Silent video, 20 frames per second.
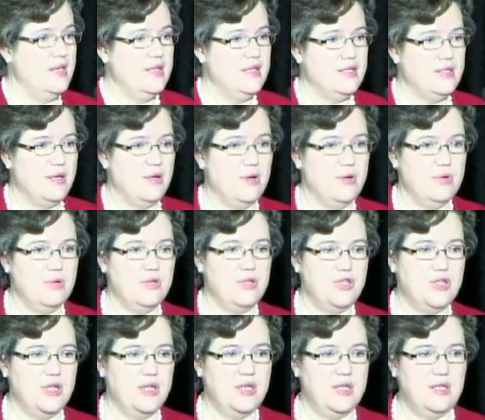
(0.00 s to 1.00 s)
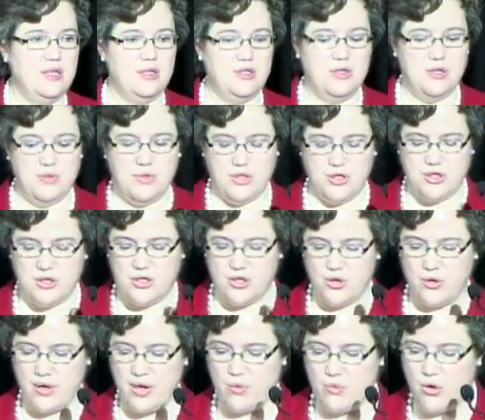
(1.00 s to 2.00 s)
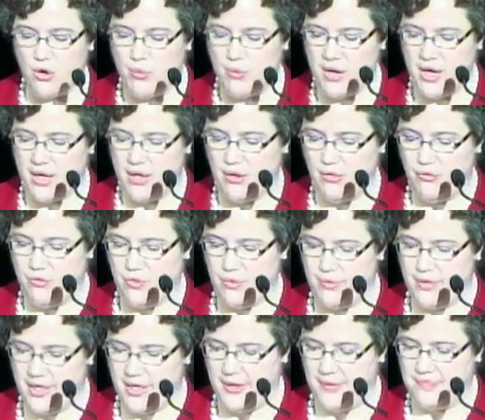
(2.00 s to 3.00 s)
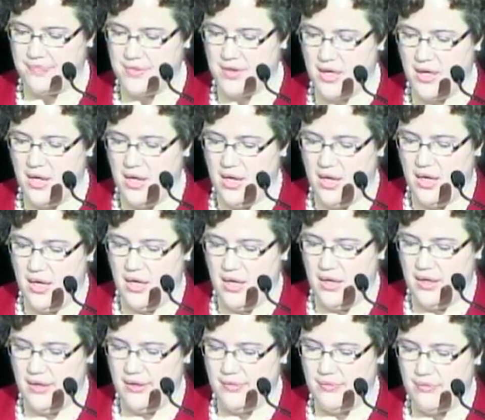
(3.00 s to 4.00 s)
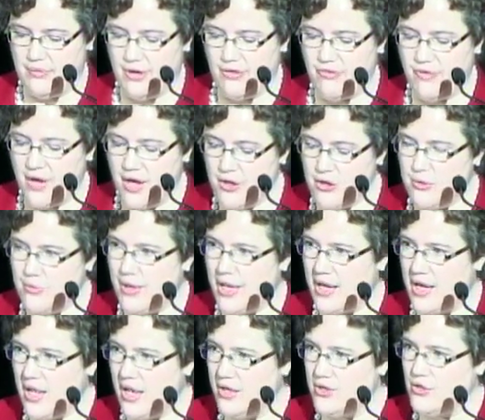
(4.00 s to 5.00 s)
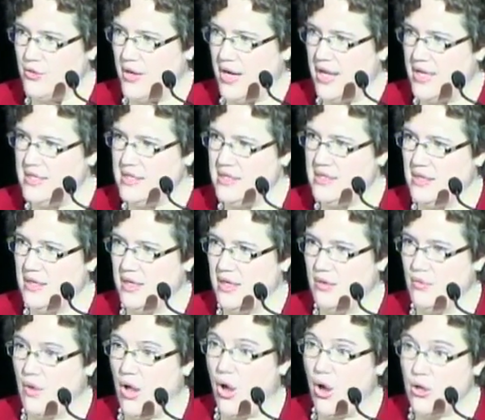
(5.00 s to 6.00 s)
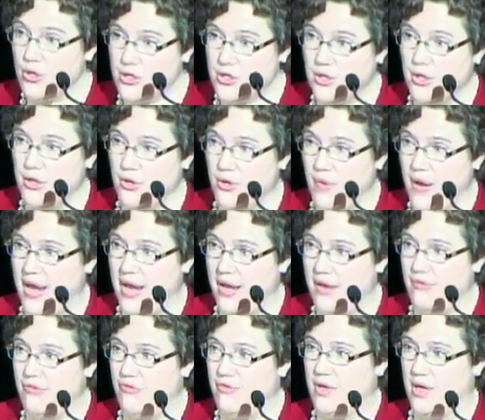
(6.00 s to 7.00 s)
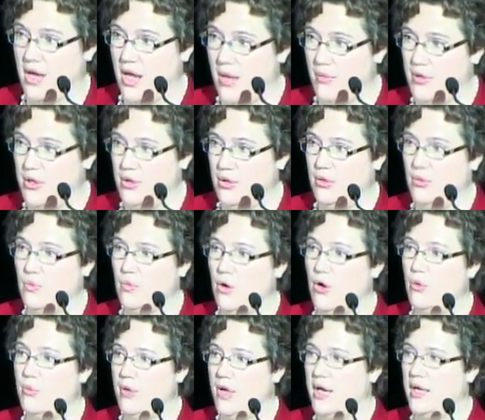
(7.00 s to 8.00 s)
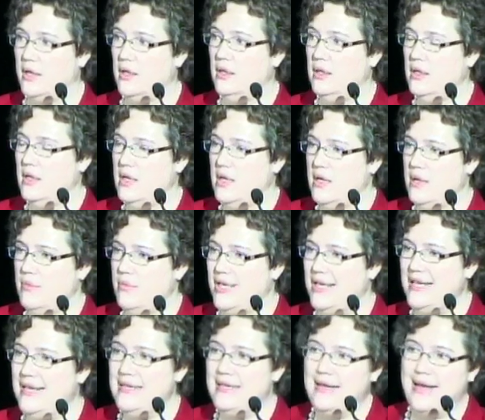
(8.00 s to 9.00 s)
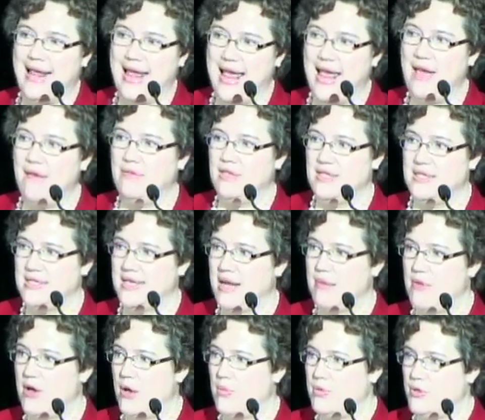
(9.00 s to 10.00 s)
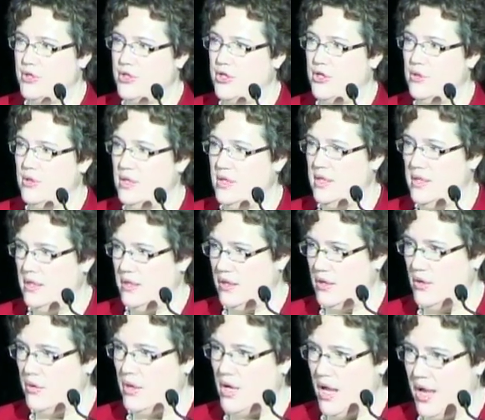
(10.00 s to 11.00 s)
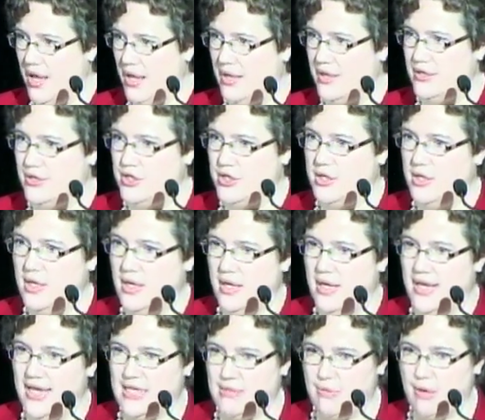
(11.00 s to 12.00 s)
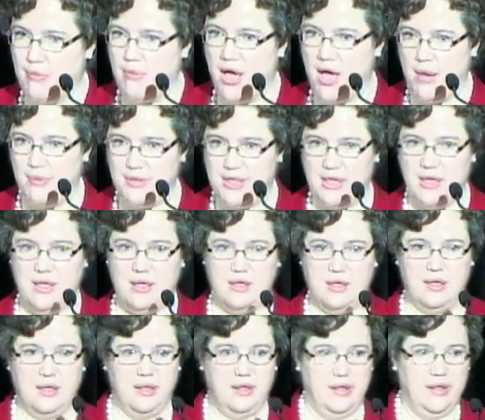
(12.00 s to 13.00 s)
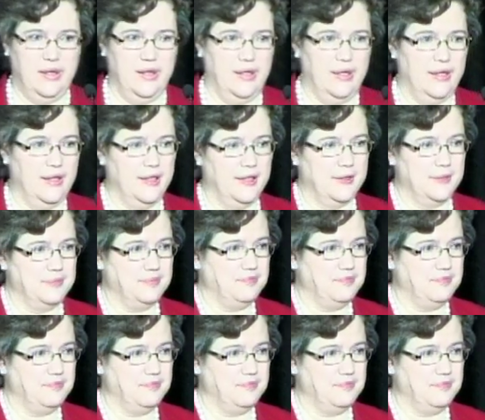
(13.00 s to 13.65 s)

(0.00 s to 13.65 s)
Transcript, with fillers: So she, she was just a great role model for me. Um, my father, by contrast, uh, also a phenomenal role model, but he didn't have the same opportunity to go to college as my mom did. Um,